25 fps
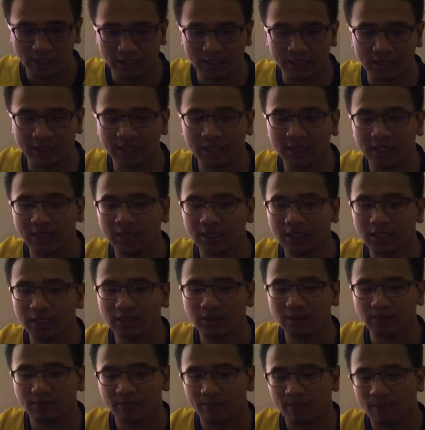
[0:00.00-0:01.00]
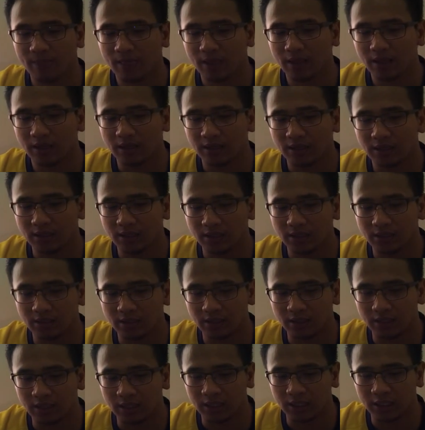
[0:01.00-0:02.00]
And thirdly,
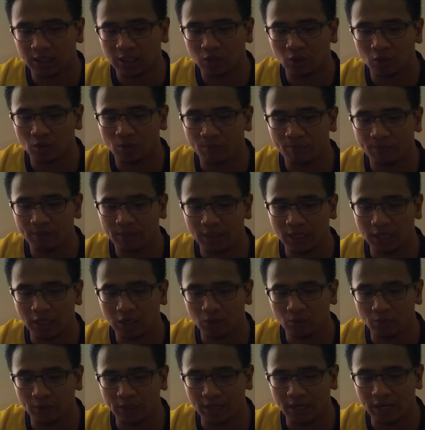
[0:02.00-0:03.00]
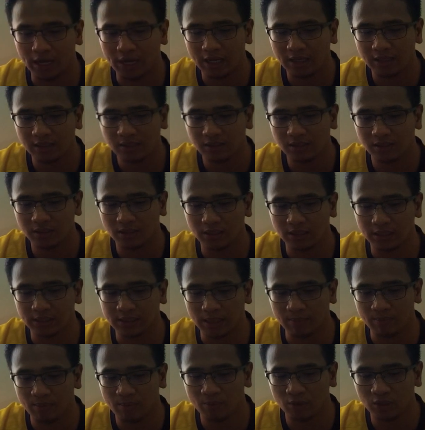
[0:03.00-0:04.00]
the
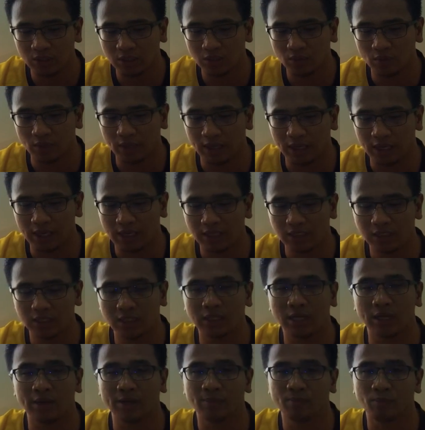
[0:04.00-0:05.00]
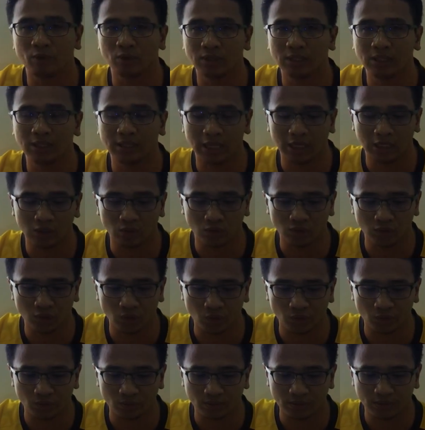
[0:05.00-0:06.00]
JP Morgan could enhance their reporting and
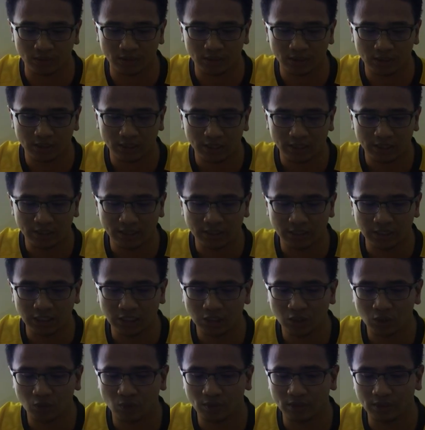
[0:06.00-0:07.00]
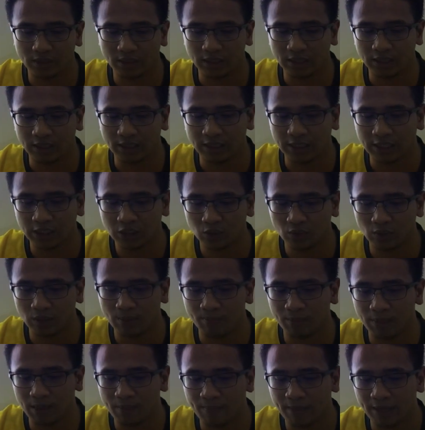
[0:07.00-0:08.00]
control. they should
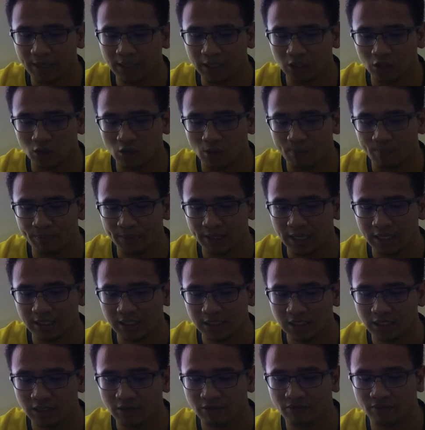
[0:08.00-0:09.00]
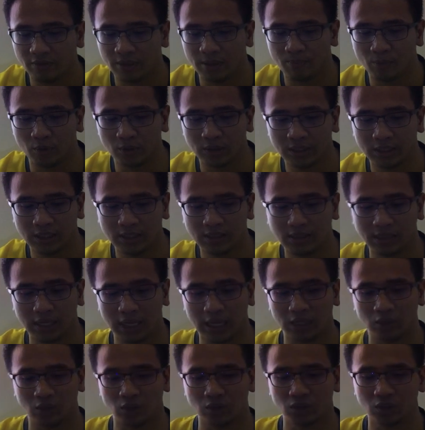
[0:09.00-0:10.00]
implement a comprehensive reporting
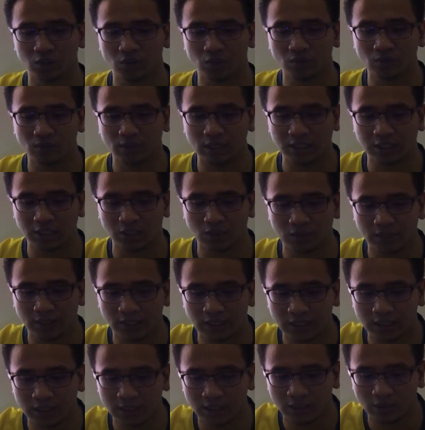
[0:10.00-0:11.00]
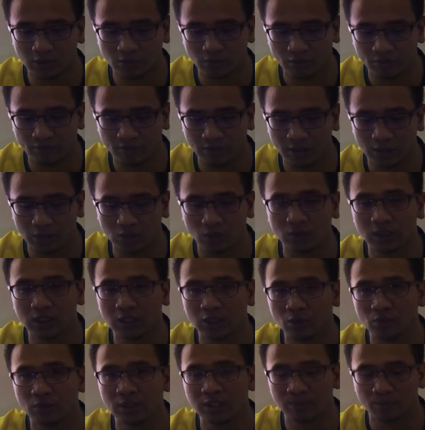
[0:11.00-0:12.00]
and control associated with the
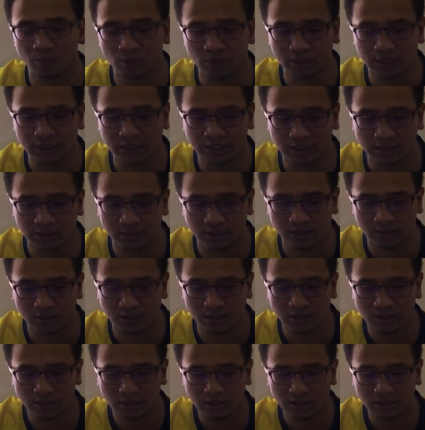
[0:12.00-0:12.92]
total risk positions.